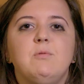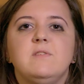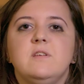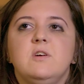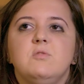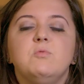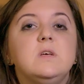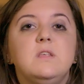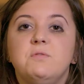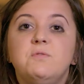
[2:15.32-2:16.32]
I was in a
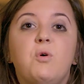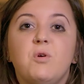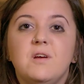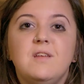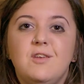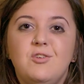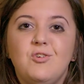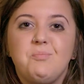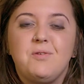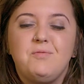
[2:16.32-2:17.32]
really foreign and
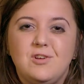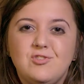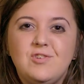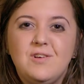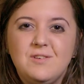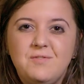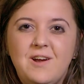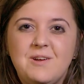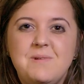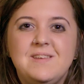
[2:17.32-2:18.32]
new professional
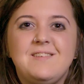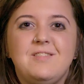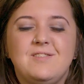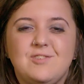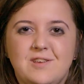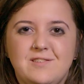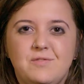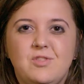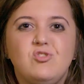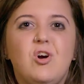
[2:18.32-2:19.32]
environment. The stress
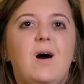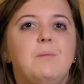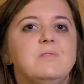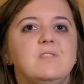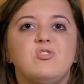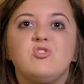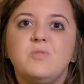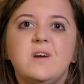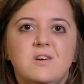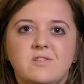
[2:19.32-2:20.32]
of the jobs, the
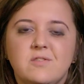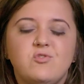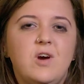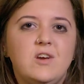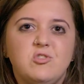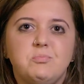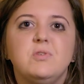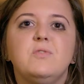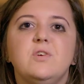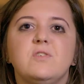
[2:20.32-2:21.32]
triggers of trying to
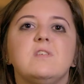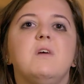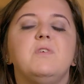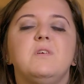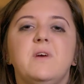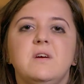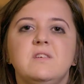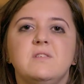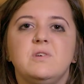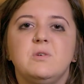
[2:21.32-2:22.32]
prove yourself in a very
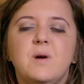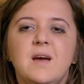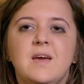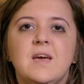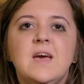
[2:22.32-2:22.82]
different way.